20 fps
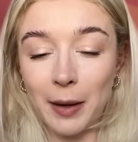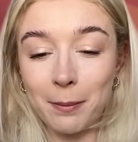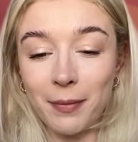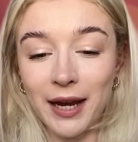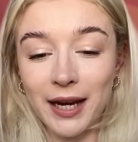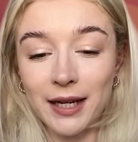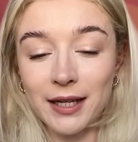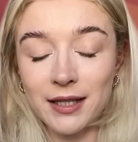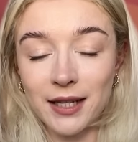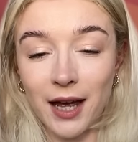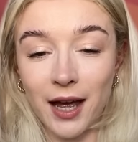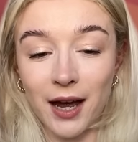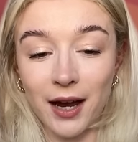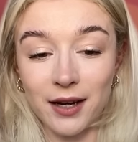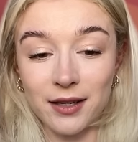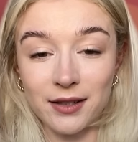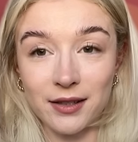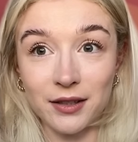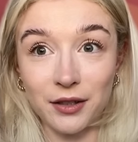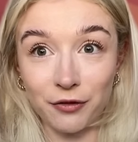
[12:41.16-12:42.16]
main
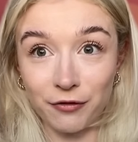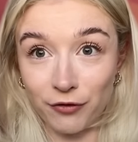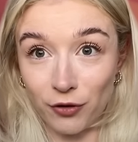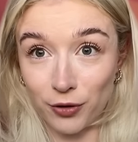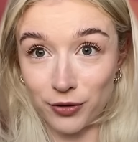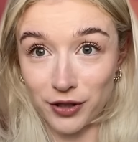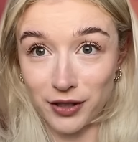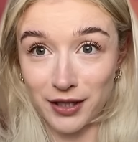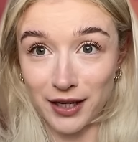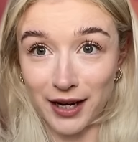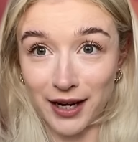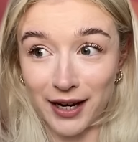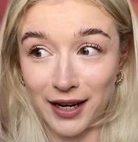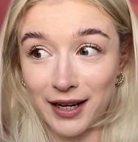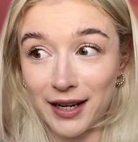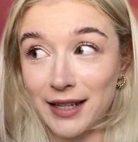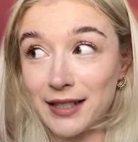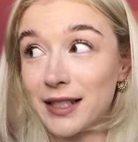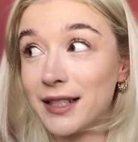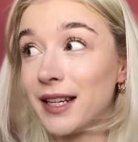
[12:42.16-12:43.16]
task for today
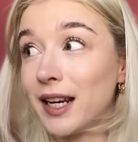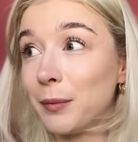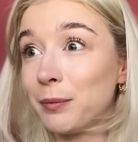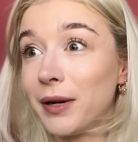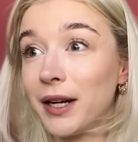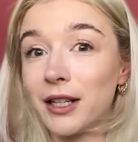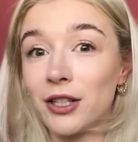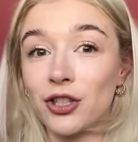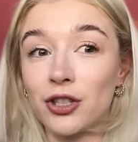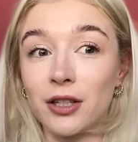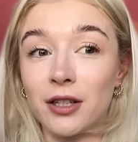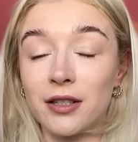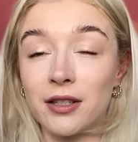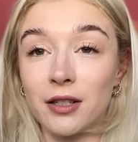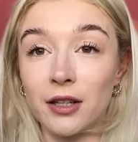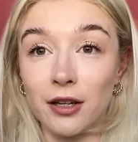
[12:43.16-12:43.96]
is to take pictures